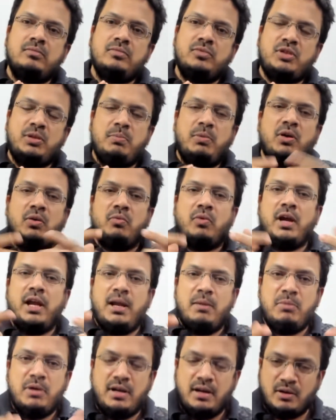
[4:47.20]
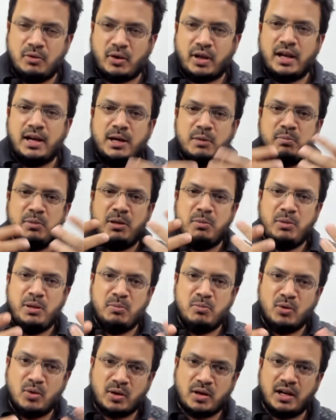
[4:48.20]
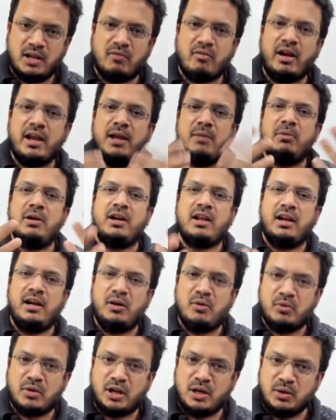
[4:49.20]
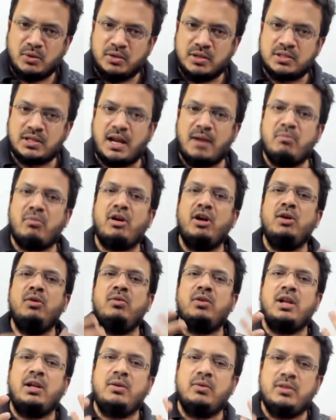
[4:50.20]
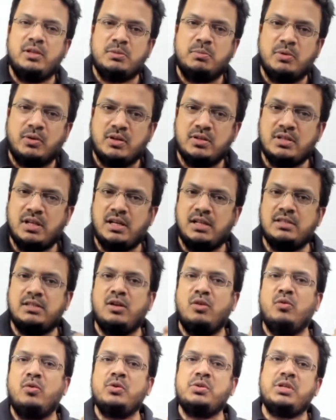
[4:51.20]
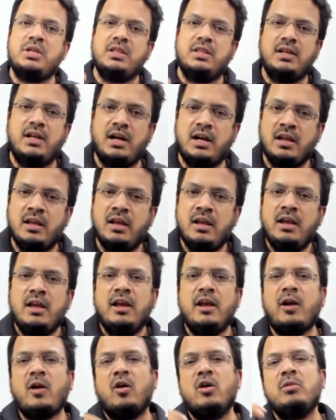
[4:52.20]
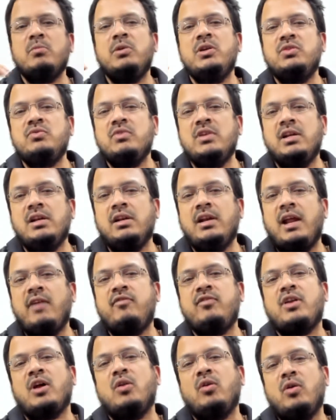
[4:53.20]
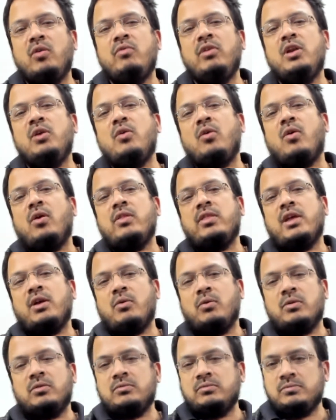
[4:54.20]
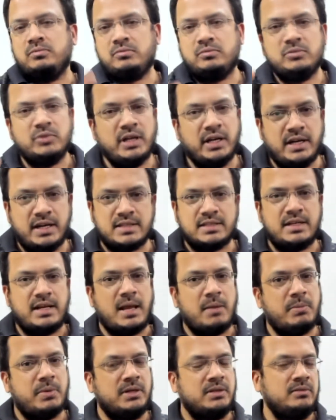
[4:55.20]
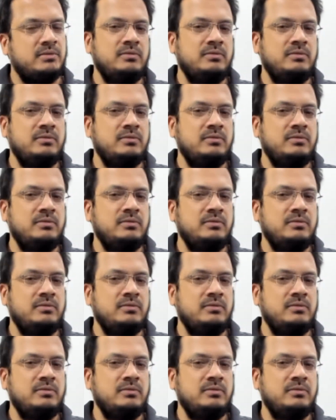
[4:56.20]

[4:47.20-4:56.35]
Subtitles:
see, because why am I, okay, let me be more clear. Why am I trying to tell you this? I'm trying to tell you this because there is a notion that economies left alone will grow on their own. It doesn't happen.